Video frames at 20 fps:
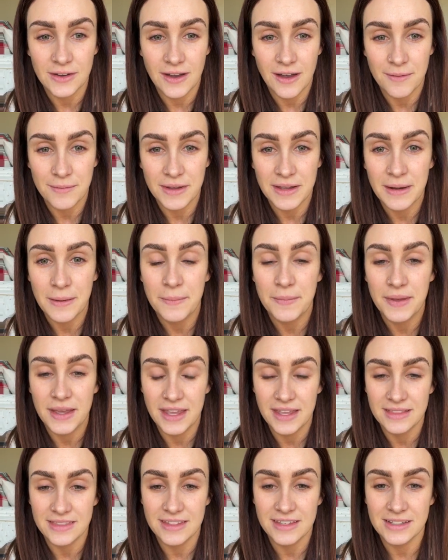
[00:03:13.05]
I'm going to
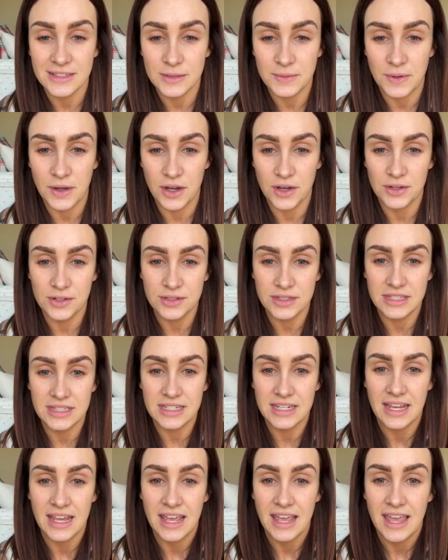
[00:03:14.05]
pin this
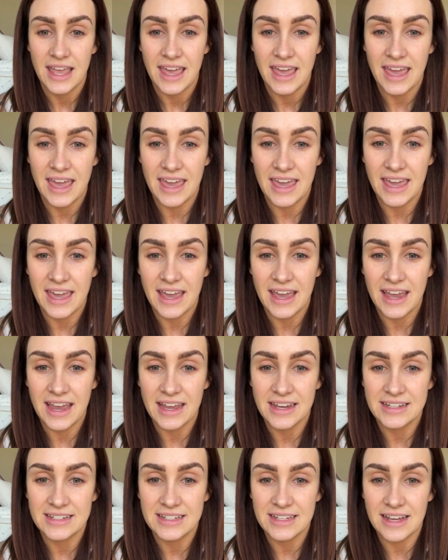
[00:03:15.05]
post
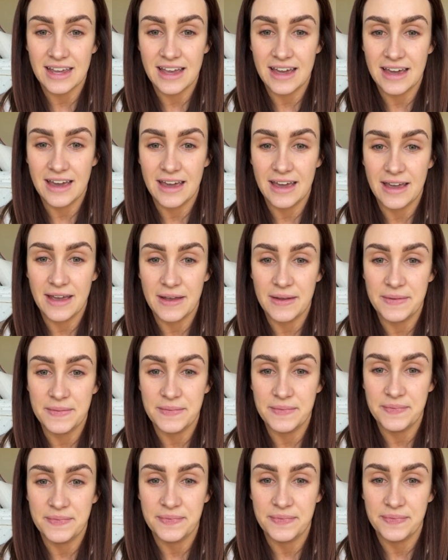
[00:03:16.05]
and
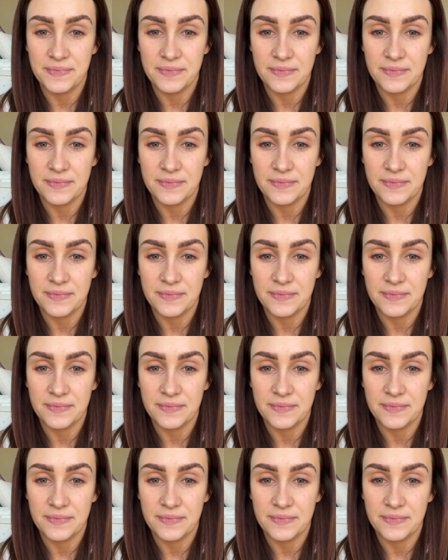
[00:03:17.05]
um,